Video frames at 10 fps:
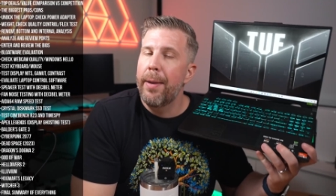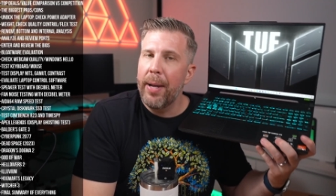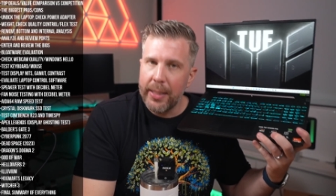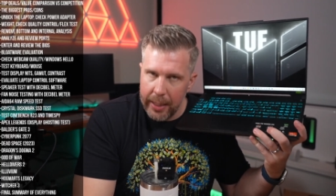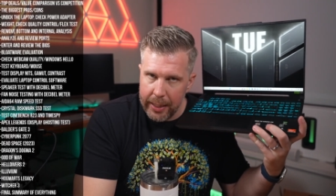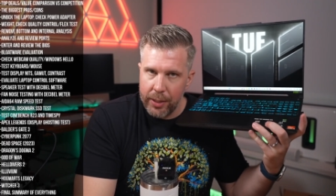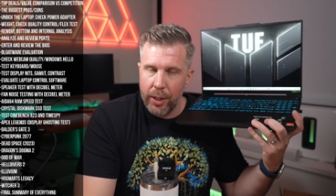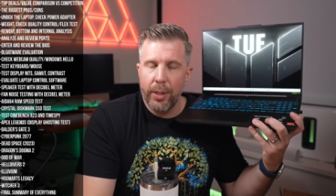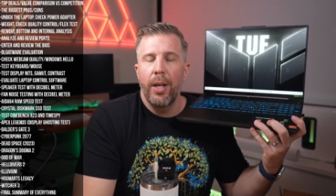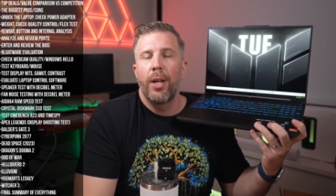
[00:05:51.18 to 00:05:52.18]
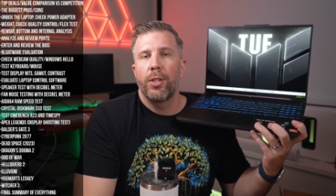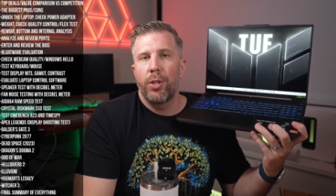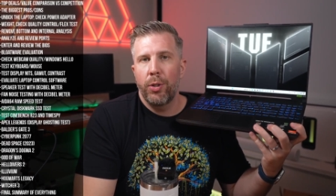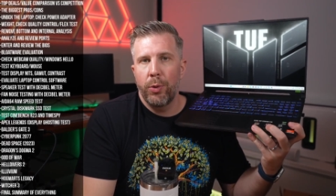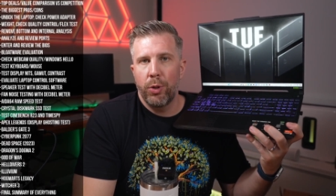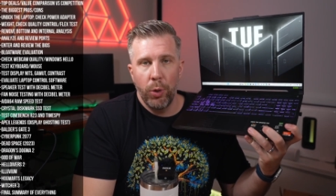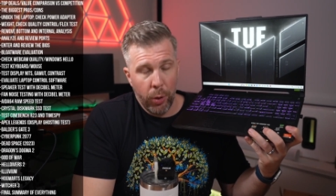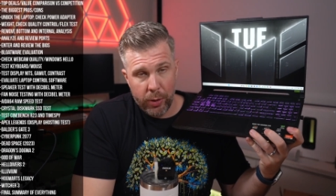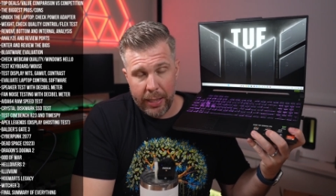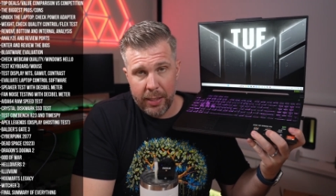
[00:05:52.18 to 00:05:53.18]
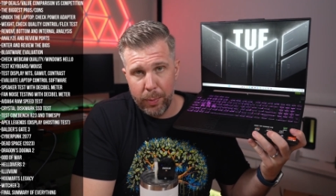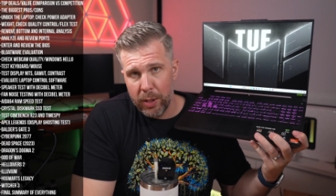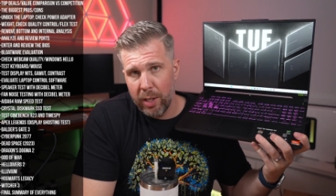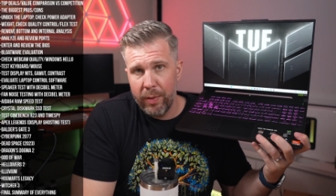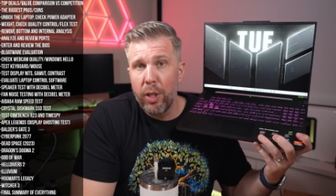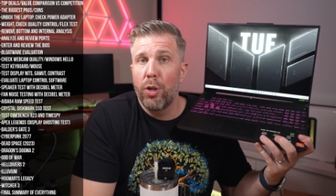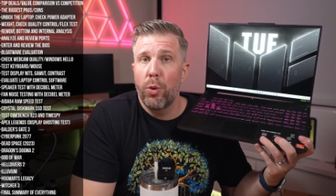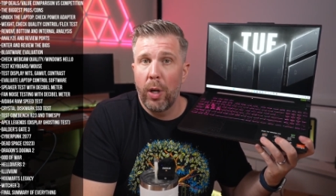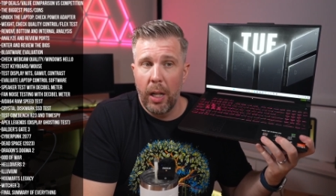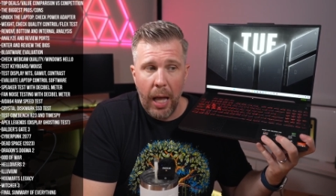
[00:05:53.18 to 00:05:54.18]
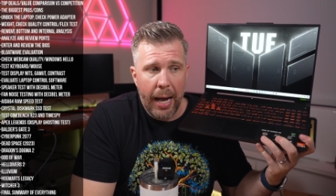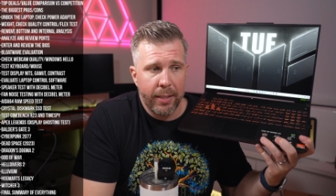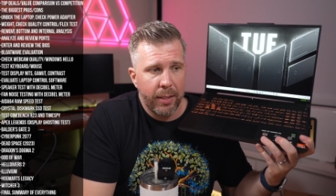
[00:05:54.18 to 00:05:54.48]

Makes it easier to do those things, especially if you need to do it a lot.